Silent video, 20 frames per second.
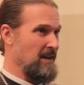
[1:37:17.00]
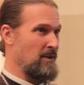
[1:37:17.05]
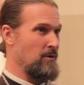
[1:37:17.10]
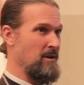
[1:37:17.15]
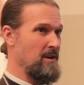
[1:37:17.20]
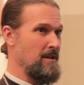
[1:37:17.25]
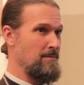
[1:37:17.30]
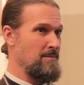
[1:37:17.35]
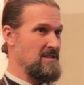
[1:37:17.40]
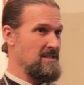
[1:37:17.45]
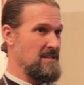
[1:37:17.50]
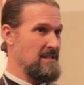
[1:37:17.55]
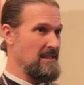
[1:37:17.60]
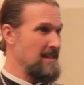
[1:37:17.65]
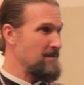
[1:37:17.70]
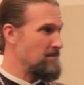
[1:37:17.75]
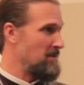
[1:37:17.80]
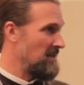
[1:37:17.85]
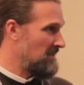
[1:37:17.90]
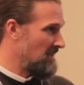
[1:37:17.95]
not going to be
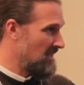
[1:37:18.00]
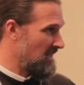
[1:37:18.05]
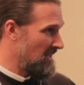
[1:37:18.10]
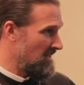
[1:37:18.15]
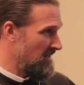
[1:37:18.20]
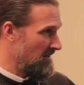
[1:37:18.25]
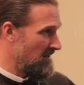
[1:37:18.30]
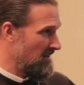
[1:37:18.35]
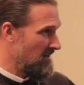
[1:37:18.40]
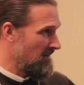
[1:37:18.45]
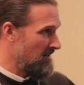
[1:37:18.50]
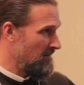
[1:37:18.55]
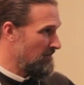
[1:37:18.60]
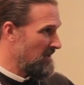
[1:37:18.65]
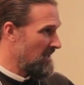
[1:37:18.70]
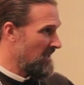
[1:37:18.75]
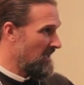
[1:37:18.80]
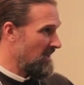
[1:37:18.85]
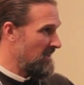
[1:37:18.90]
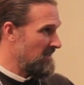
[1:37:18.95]
sleeping together
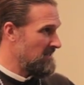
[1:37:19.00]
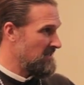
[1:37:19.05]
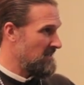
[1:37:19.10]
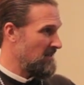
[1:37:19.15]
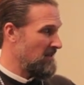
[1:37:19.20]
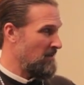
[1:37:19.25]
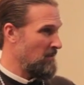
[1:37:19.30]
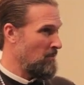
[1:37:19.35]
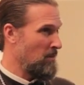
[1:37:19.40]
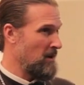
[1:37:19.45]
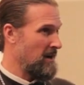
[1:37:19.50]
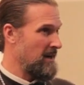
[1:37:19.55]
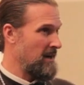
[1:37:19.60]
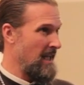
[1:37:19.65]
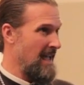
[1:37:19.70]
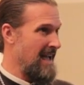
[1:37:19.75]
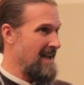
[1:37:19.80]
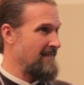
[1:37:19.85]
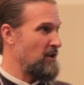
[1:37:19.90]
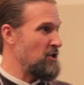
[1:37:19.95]
because we're
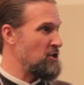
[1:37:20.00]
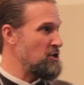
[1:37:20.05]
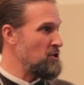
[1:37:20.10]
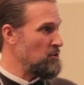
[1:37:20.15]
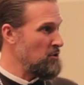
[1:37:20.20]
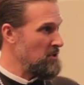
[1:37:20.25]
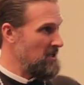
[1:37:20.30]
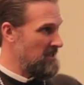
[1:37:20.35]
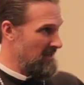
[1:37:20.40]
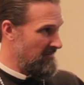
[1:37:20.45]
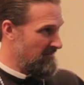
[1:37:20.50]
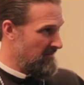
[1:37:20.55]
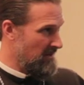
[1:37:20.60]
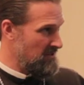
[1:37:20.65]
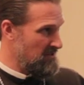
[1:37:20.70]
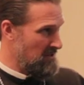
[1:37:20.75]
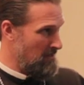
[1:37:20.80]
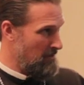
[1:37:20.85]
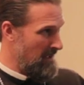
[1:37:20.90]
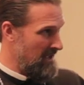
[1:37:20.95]
going to have a union that
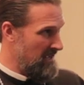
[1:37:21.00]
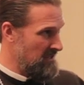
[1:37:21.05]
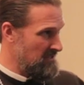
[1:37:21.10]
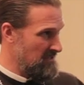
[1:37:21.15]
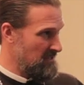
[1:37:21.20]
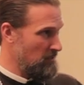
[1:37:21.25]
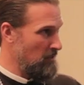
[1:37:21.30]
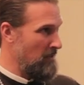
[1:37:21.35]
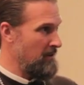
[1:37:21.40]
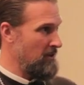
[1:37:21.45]
far surpasses